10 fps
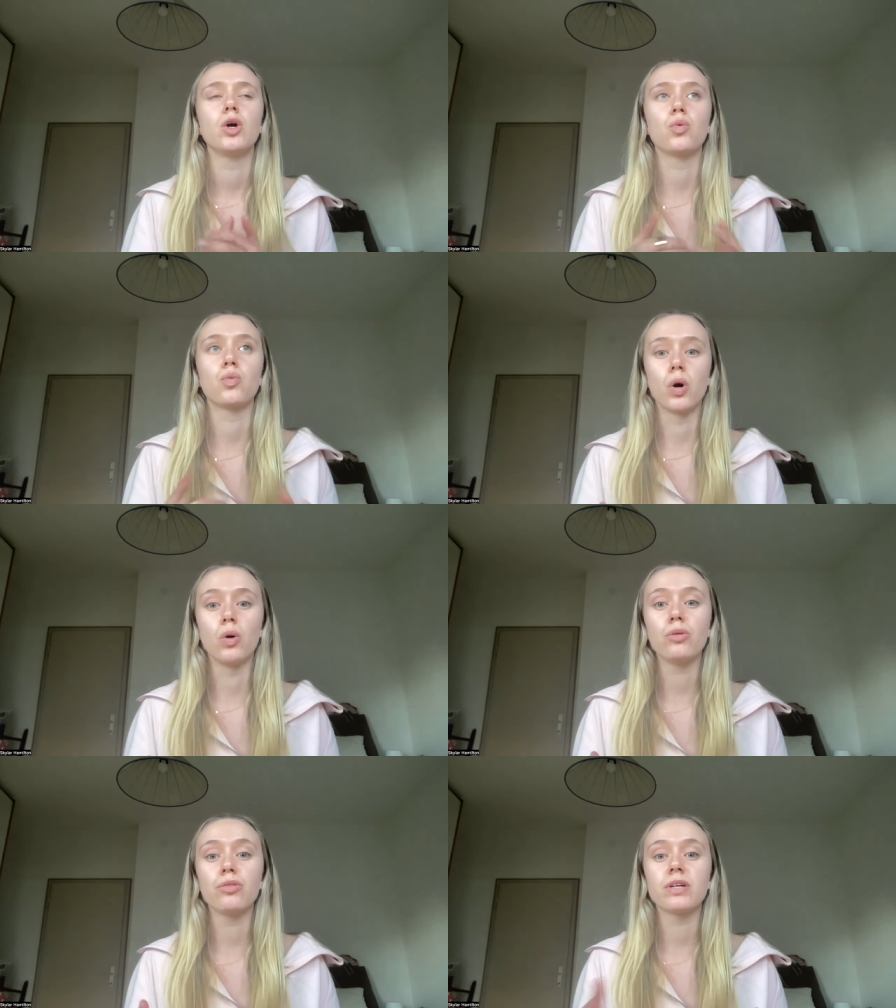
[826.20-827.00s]

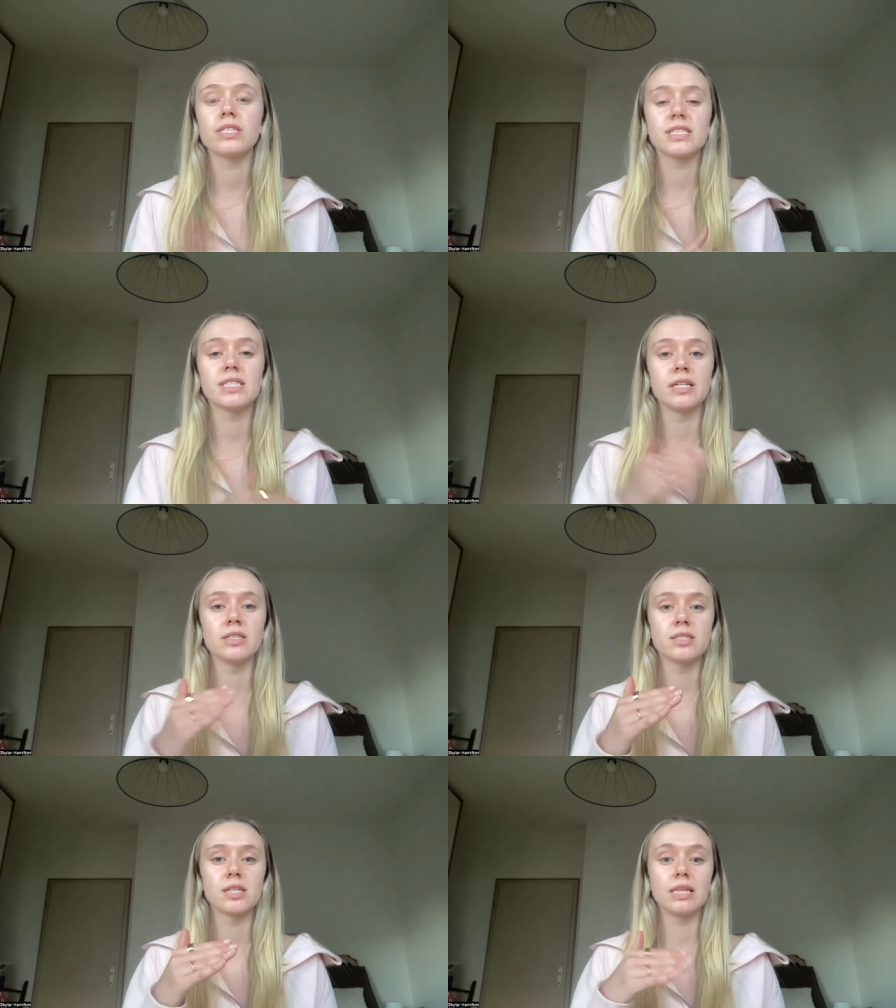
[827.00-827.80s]
growth
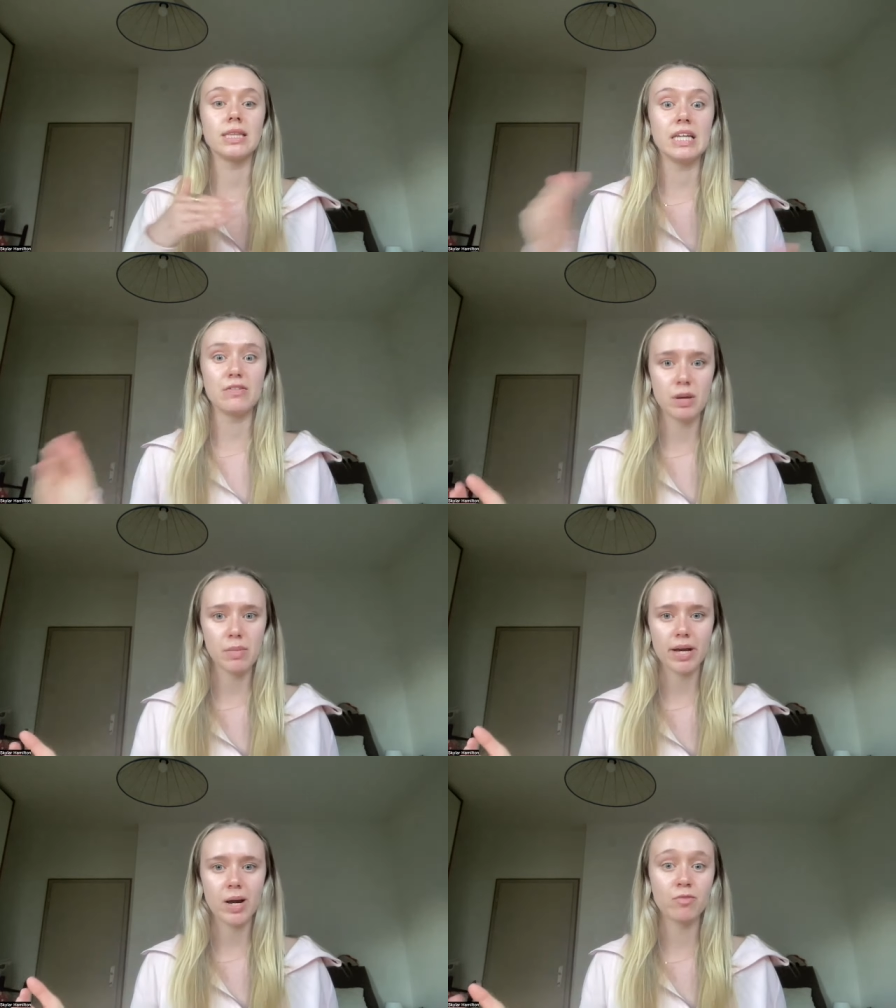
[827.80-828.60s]
since leaving
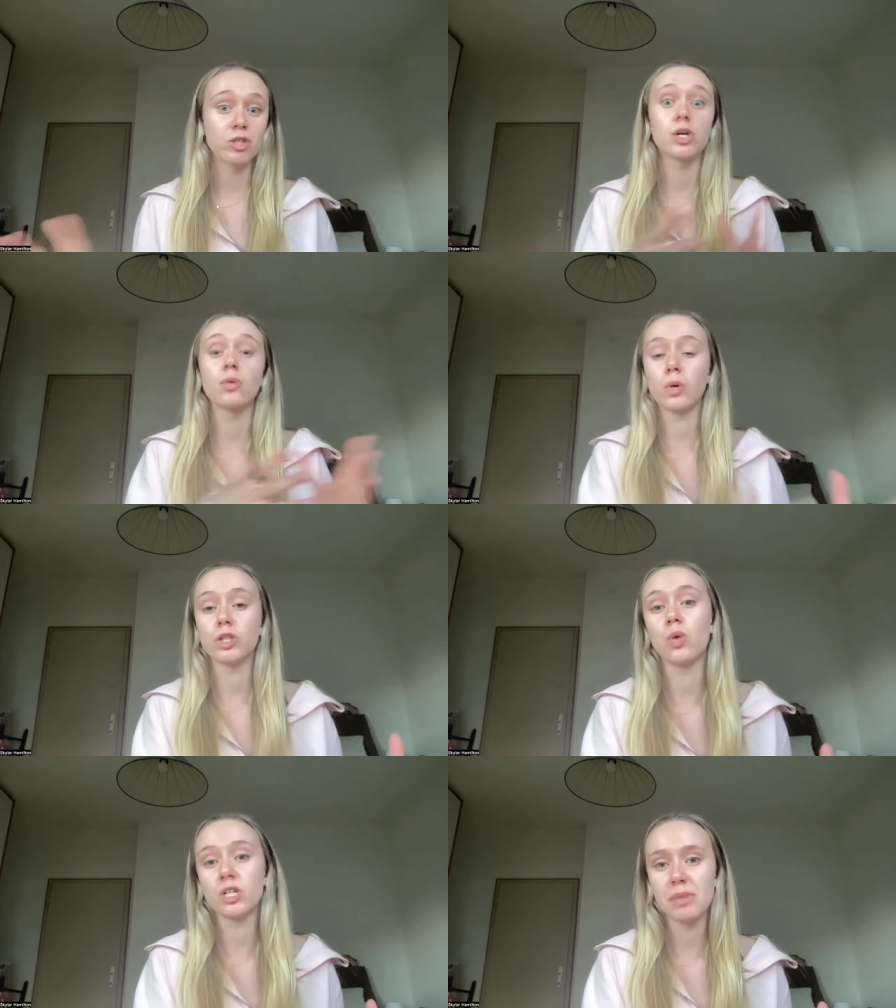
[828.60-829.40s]
my comfort zone,
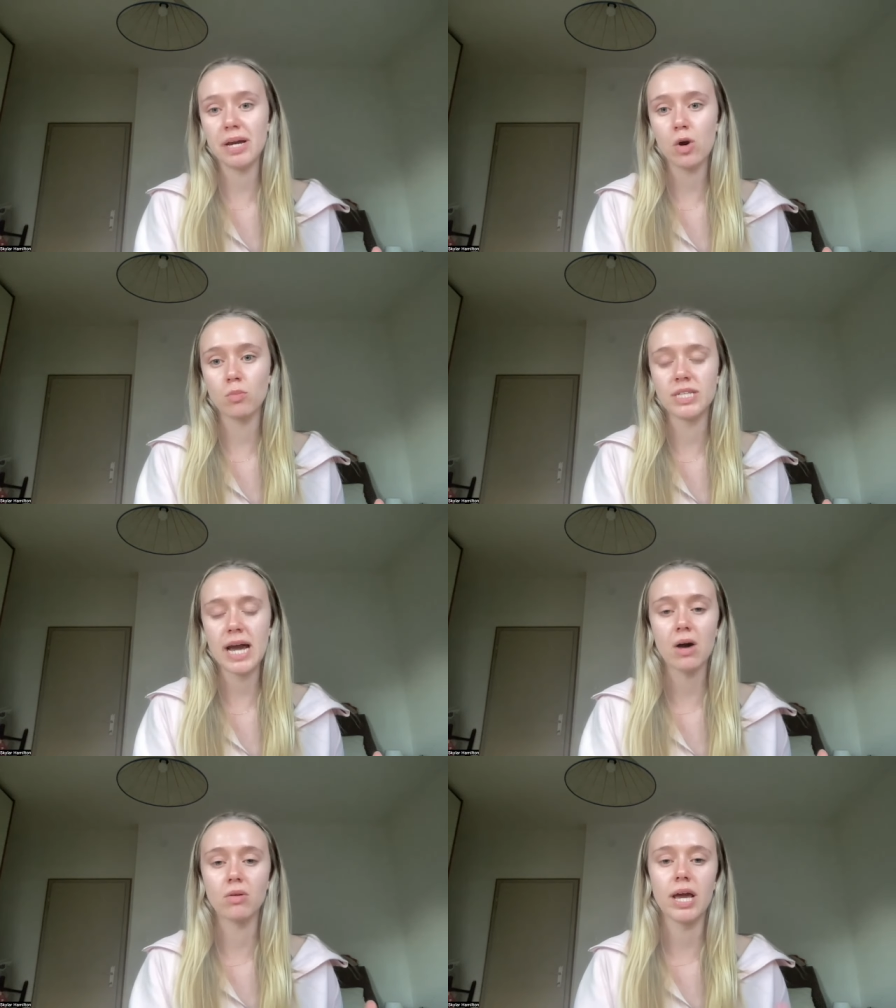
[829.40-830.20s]
which was my
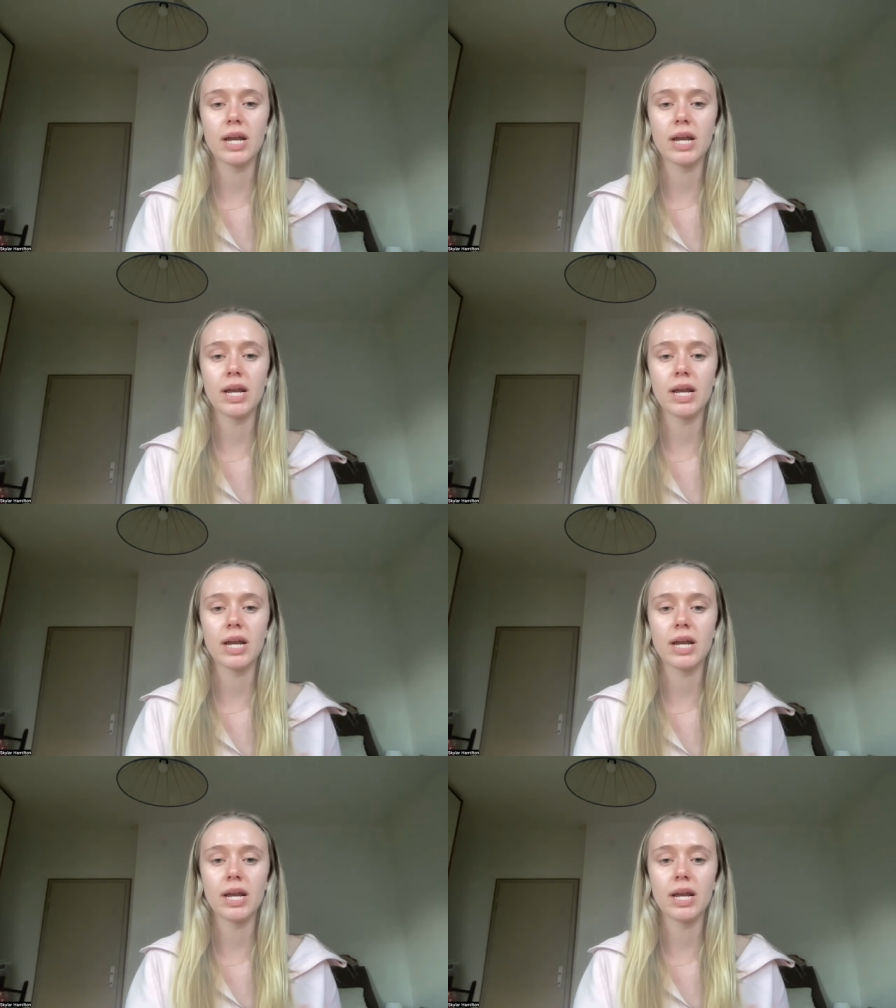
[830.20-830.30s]
hometown.